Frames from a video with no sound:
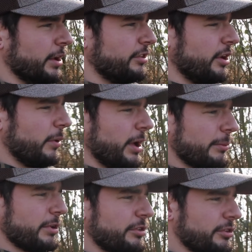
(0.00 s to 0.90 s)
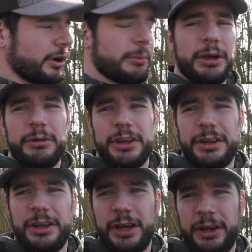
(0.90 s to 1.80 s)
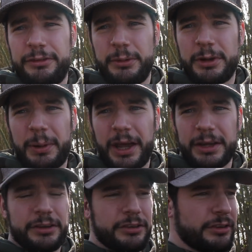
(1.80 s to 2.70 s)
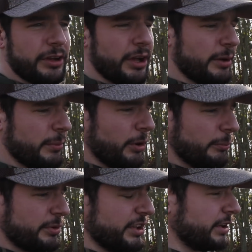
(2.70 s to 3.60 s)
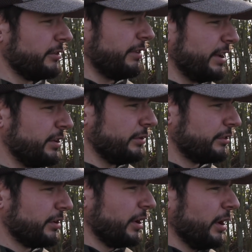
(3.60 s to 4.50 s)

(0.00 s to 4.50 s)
So I am going to start uploading a few of the blanks on particular venues.